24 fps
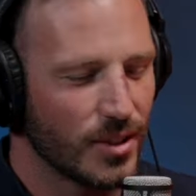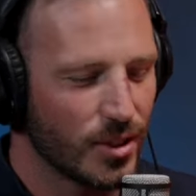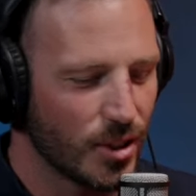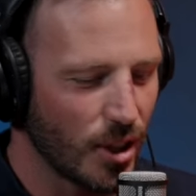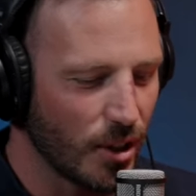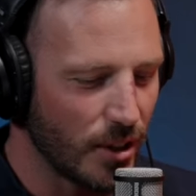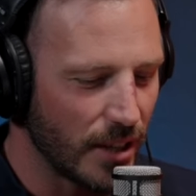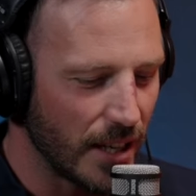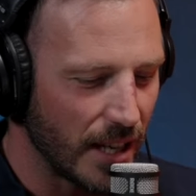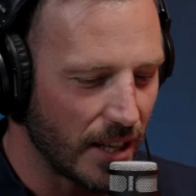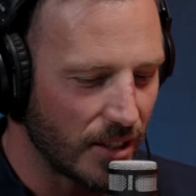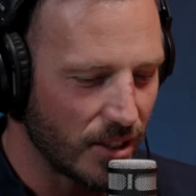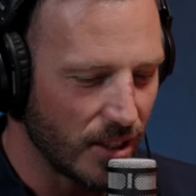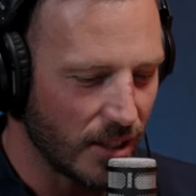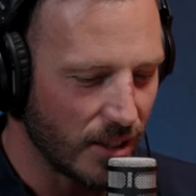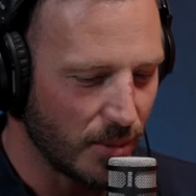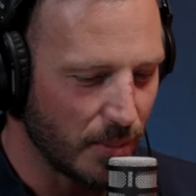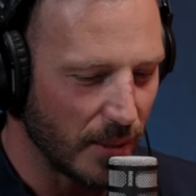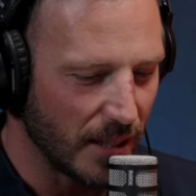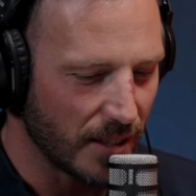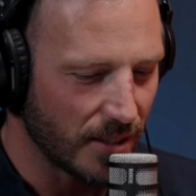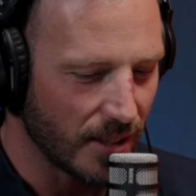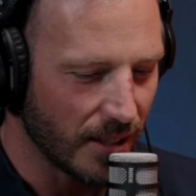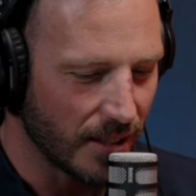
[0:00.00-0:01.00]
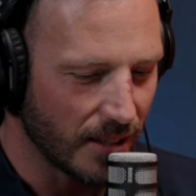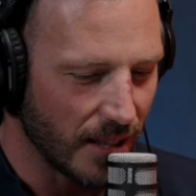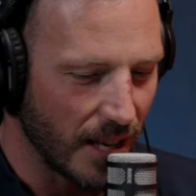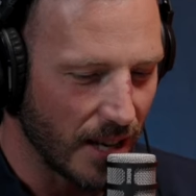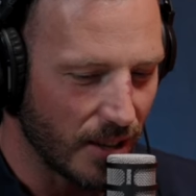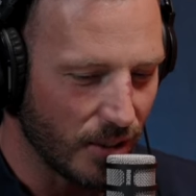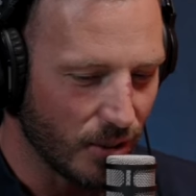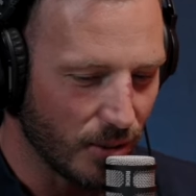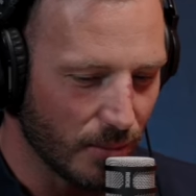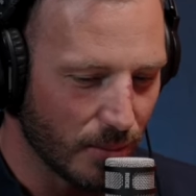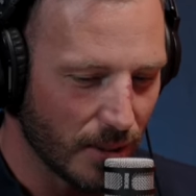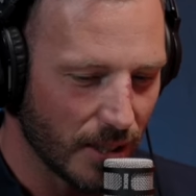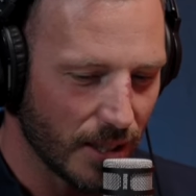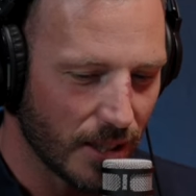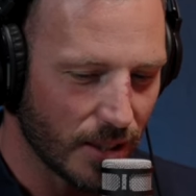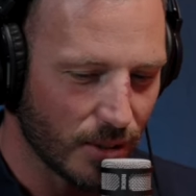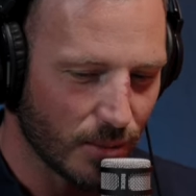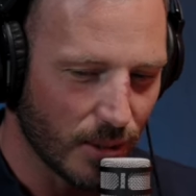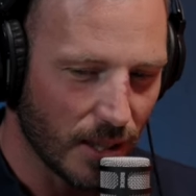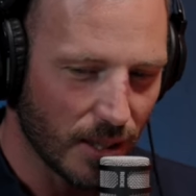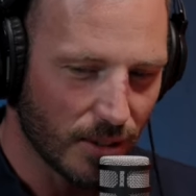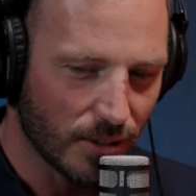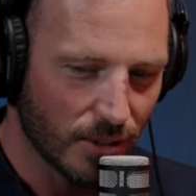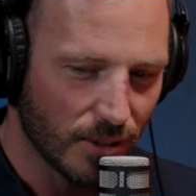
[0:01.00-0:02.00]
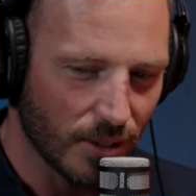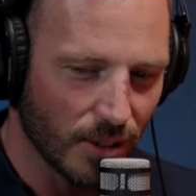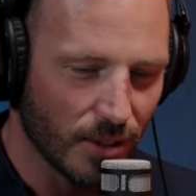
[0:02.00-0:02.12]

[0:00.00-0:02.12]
Tony actually speaks like that normally as well, so...